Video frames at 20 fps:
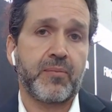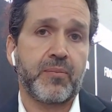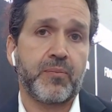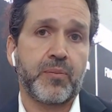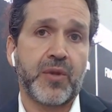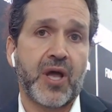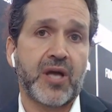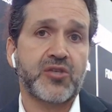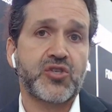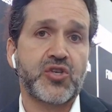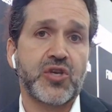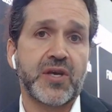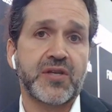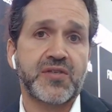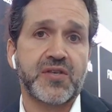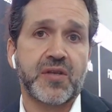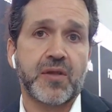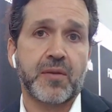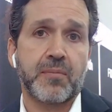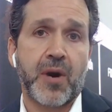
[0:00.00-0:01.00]
launching it
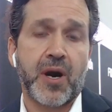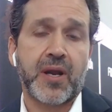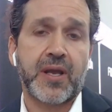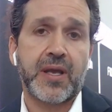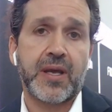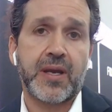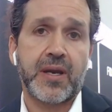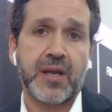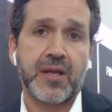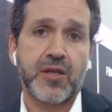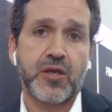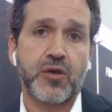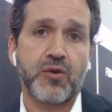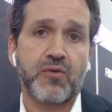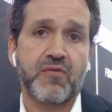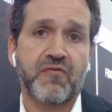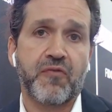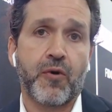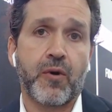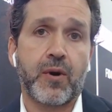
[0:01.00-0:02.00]
to the market in
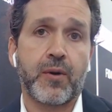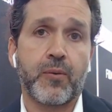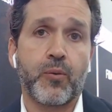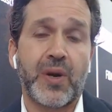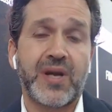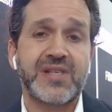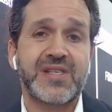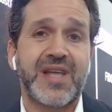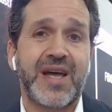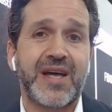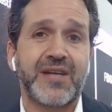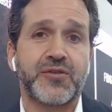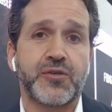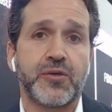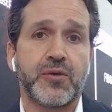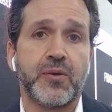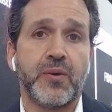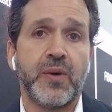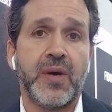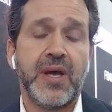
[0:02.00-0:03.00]
Q4. What does that
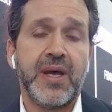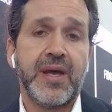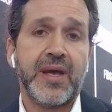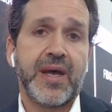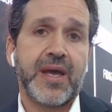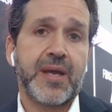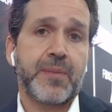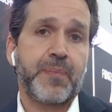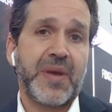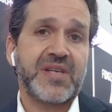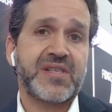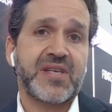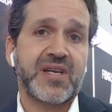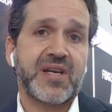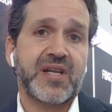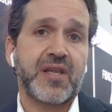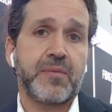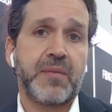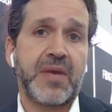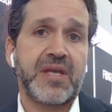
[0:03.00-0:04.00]
do? It
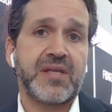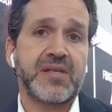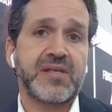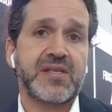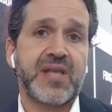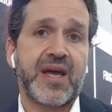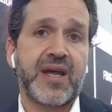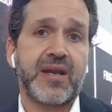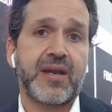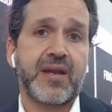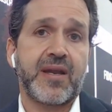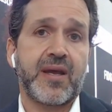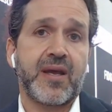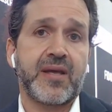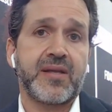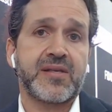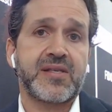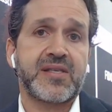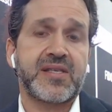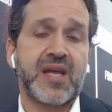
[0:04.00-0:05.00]
basically means that
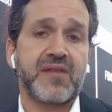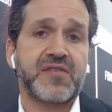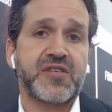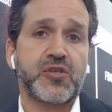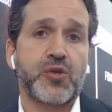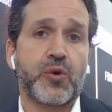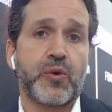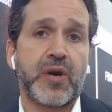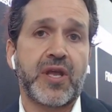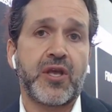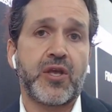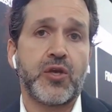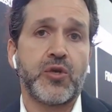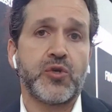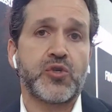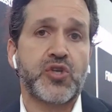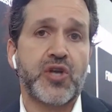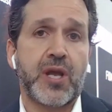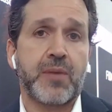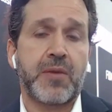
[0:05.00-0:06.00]
instead of storing a
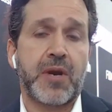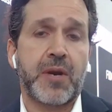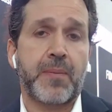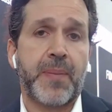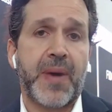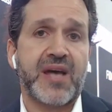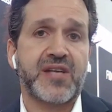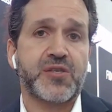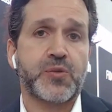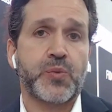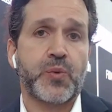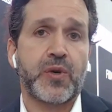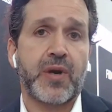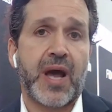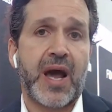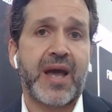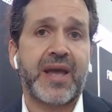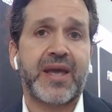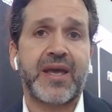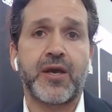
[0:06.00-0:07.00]
username and a password,
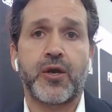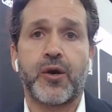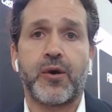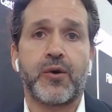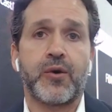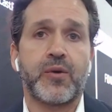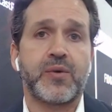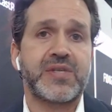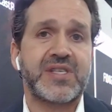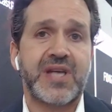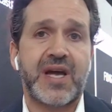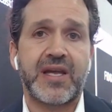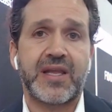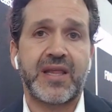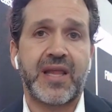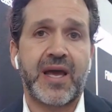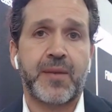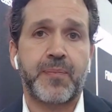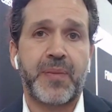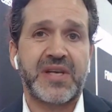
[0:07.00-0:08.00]
I can go to a site
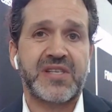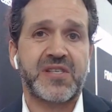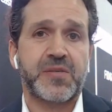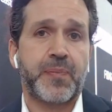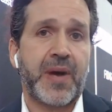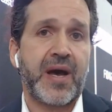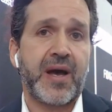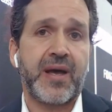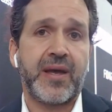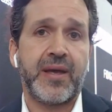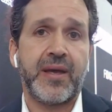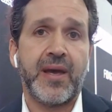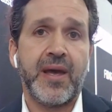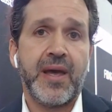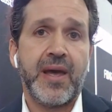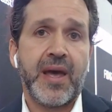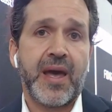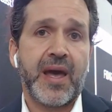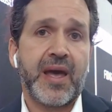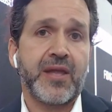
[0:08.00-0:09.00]
like Best Buy
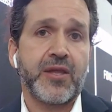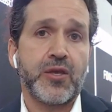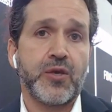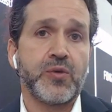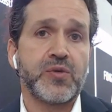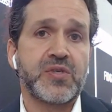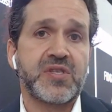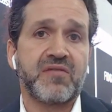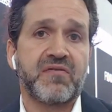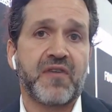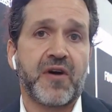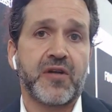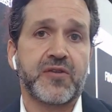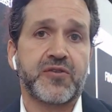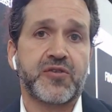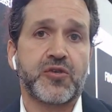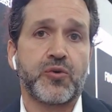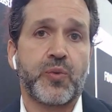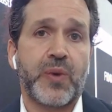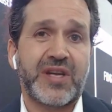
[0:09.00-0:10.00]
and use the vault
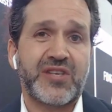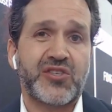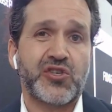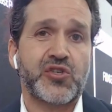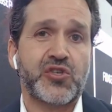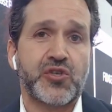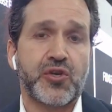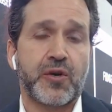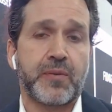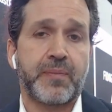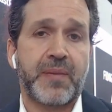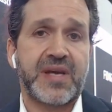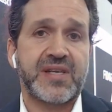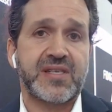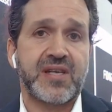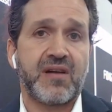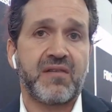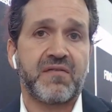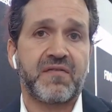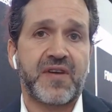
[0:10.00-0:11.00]
to register
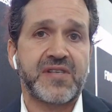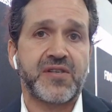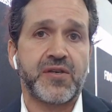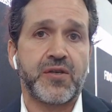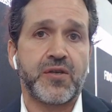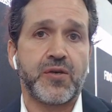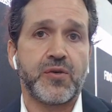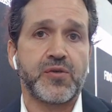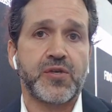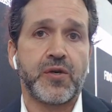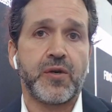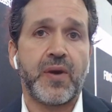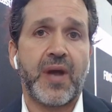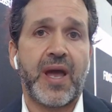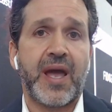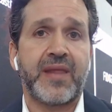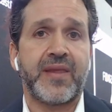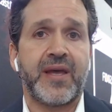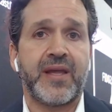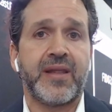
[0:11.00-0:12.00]
myself as a user.
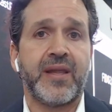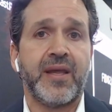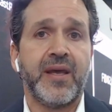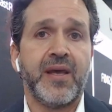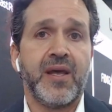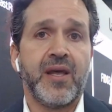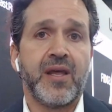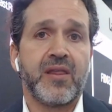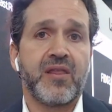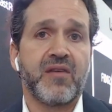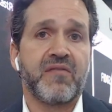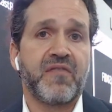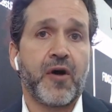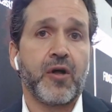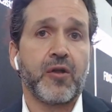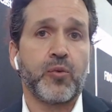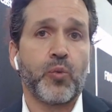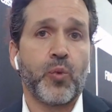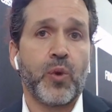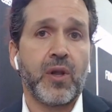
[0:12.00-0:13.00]
And then the
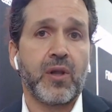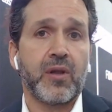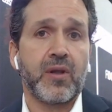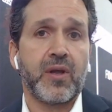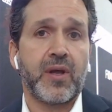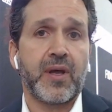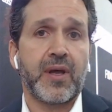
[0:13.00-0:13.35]
vault will,